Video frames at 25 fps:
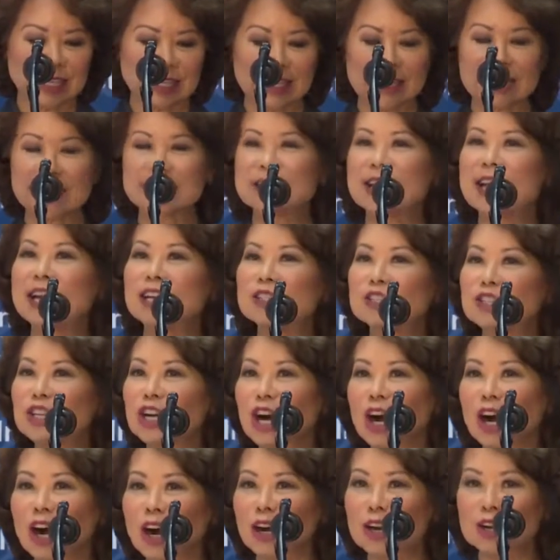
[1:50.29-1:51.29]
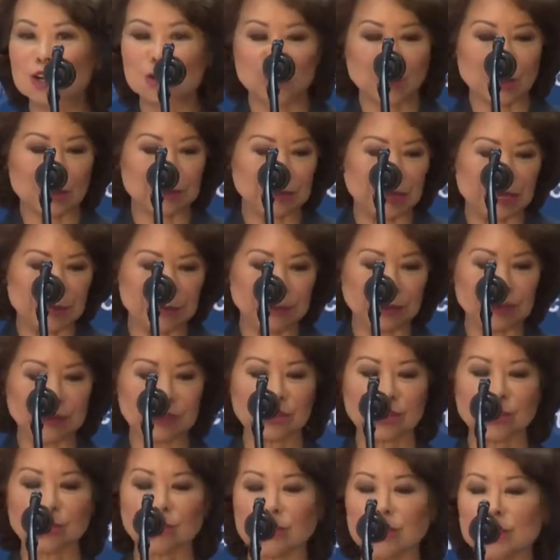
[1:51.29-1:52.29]
He takes to heart what people
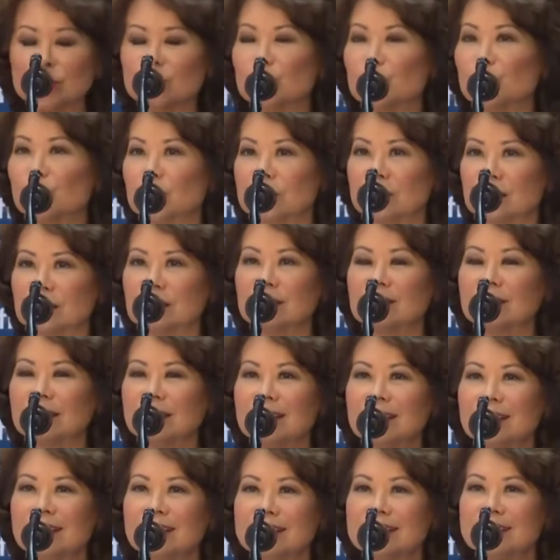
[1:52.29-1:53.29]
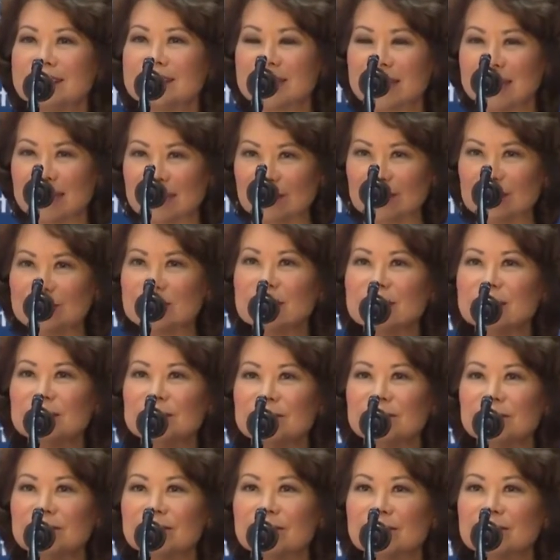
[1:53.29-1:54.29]
in the real world tells
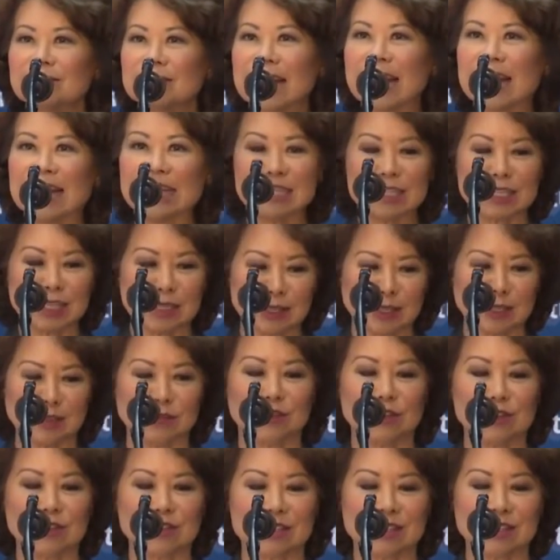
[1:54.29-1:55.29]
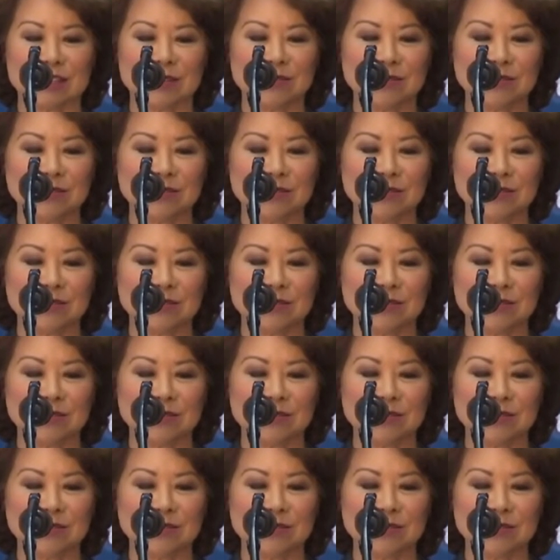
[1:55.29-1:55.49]
him and delivers.